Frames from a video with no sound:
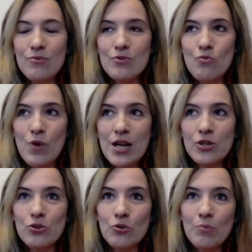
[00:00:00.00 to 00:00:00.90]
way
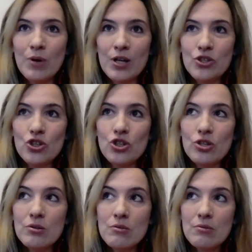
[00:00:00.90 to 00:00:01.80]
too
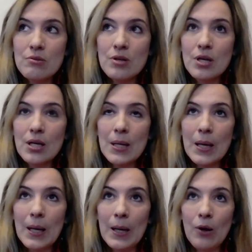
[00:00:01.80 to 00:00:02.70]
much
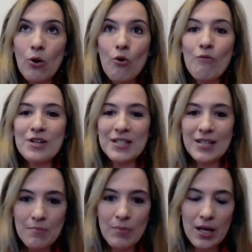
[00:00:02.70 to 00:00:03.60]

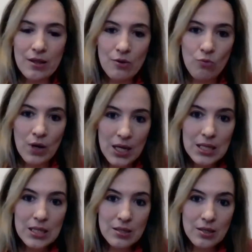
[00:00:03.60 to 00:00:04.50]
overseen by the
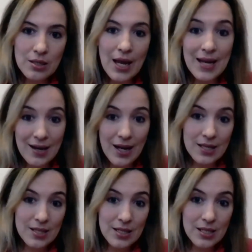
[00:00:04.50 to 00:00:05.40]
West and
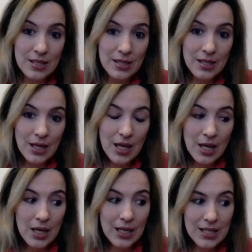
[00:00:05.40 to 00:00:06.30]
Nazis.
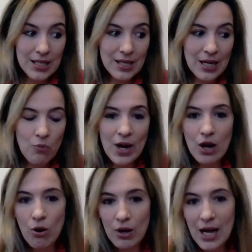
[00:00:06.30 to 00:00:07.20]
He's in a way,
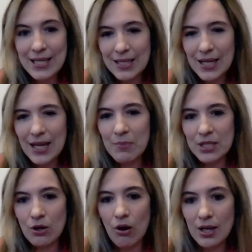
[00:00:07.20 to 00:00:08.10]
I see him
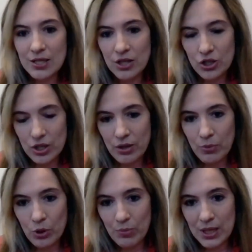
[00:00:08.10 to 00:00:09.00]
as a hostage at the
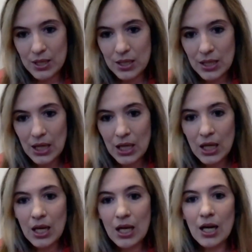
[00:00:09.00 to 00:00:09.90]
moment.
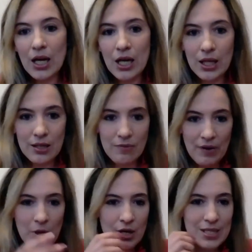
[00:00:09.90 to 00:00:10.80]

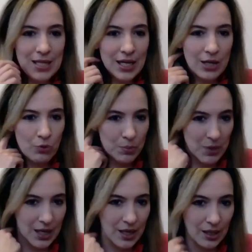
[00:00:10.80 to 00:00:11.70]
Fabiana said he would
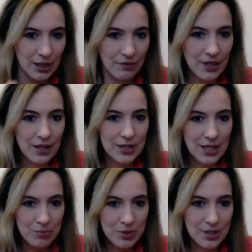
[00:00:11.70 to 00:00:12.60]
be killed if he
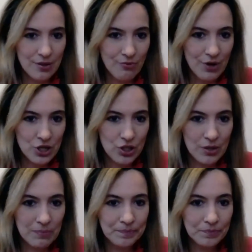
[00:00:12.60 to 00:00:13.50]
accepts the
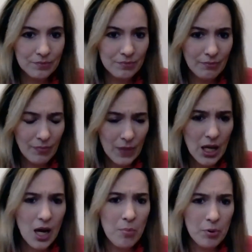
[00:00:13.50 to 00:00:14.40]
Russian
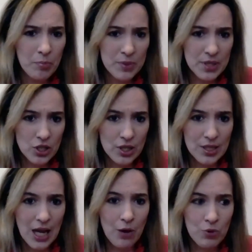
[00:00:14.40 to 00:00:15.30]

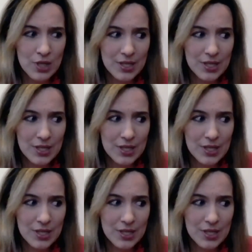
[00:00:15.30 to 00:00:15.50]
propositions. I would